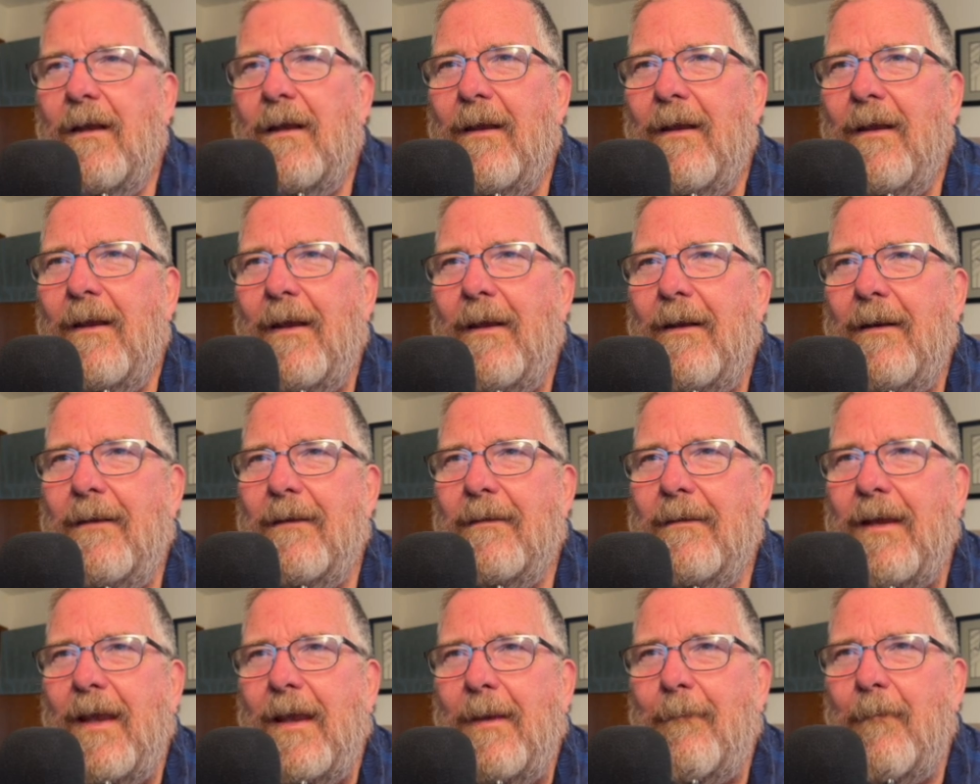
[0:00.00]
and
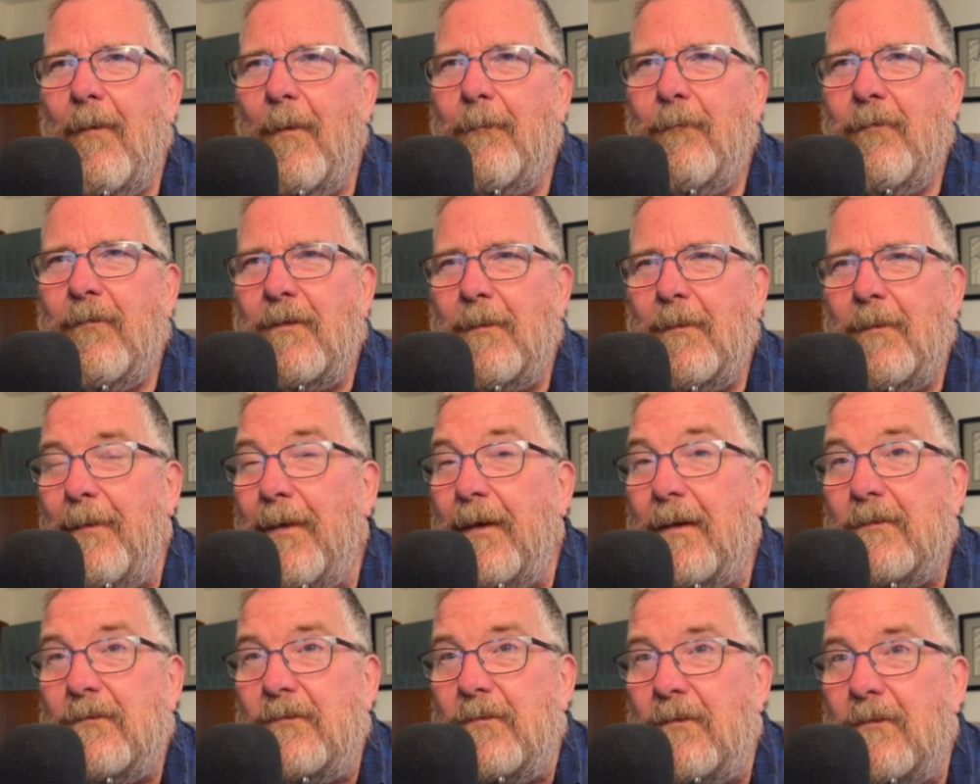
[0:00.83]
it came up with a
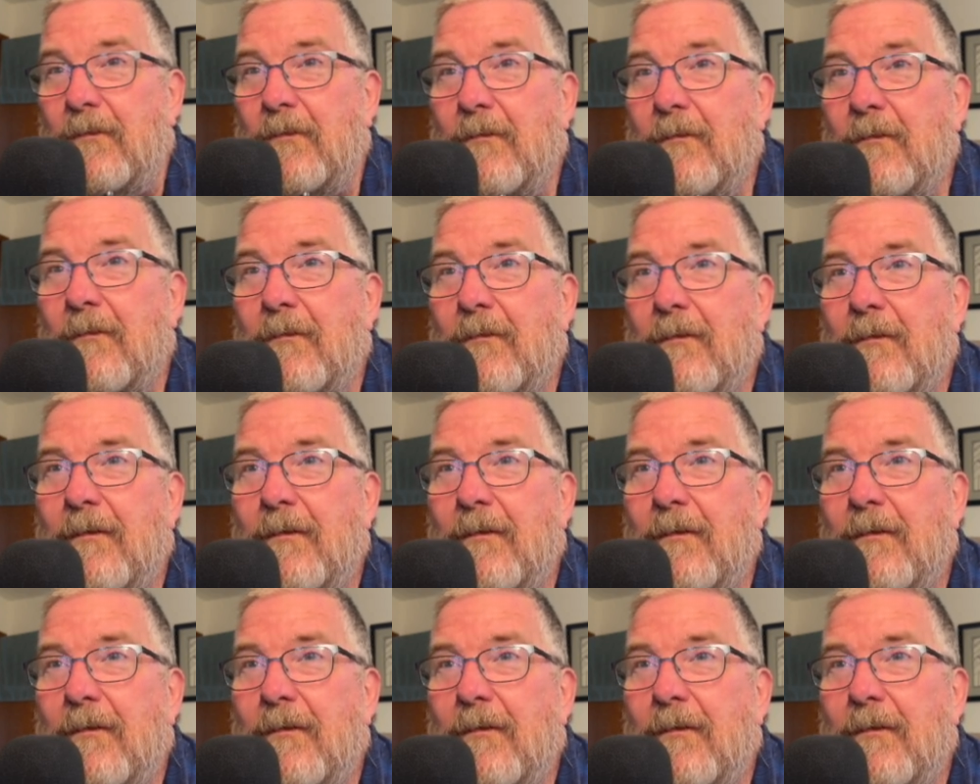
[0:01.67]
picture,